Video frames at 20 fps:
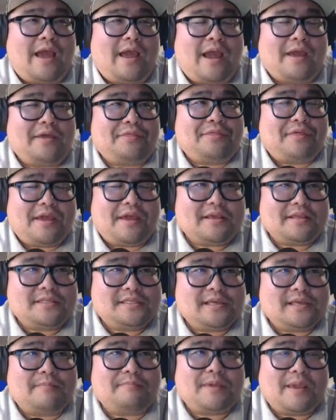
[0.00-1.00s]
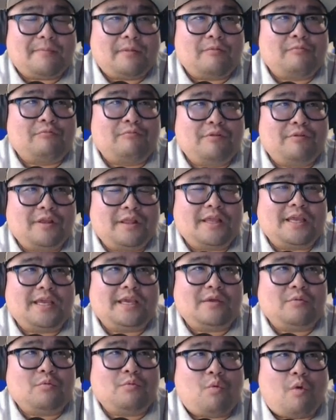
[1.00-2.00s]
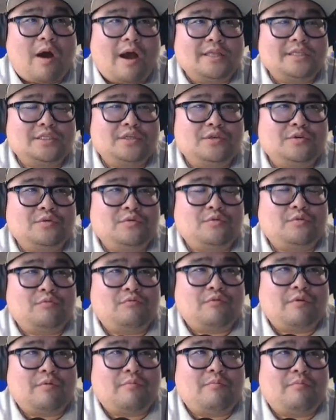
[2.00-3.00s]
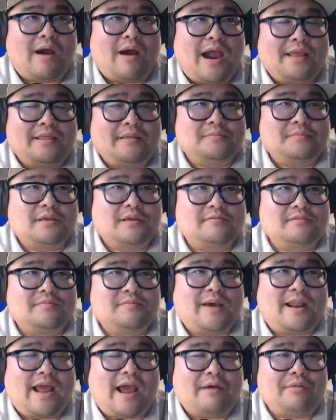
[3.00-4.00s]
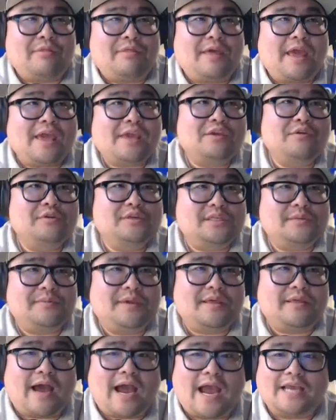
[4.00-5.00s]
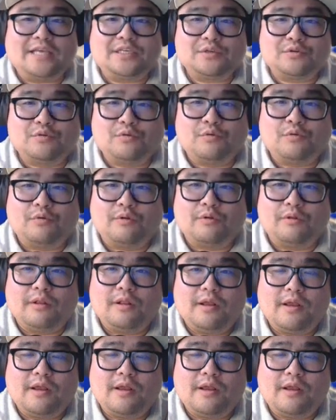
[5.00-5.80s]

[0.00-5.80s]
I think some people really want to remind themselves about how they used to be the high school